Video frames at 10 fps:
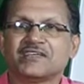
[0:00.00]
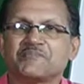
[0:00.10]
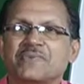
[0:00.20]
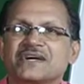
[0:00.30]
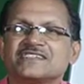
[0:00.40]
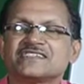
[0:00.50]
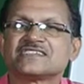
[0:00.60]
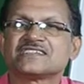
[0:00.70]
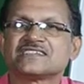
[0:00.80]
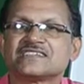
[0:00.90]
but
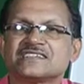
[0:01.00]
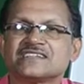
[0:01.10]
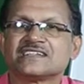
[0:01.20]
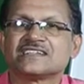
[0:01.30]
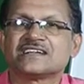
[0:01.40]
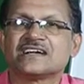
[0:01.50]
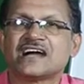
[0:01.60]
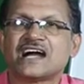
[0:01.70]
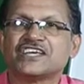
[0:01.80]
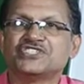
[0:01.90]

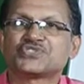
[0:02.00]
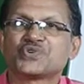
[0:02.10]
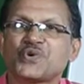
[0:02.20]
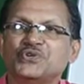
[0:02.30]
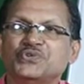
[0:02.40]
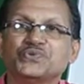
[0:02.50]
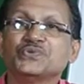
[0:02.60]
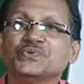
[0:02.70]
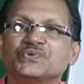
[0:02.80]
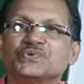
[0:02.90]
I saw
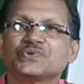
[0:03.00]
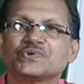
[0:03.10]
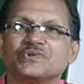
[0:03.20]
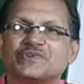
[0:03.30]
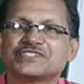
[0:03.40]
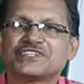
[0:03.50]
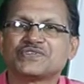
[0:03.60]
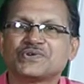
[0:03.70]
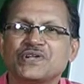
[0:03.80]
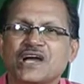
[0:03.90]
you, what is the
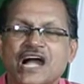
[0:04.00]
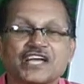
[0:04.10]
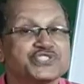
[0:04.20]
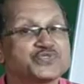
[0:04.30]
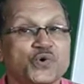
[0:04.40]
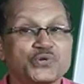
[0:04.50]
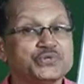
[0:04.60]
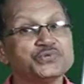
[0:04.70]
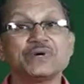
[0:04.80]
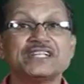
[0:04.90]
tone? I saw
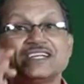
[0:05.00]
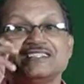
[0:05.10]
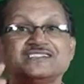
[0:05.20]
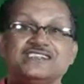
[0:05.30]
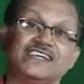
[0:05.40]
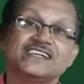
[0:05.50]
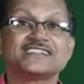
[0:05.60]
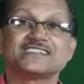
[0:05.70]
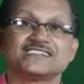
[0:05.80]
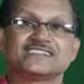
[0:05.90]
you at the
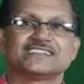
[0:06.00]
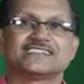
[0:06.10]
theatre.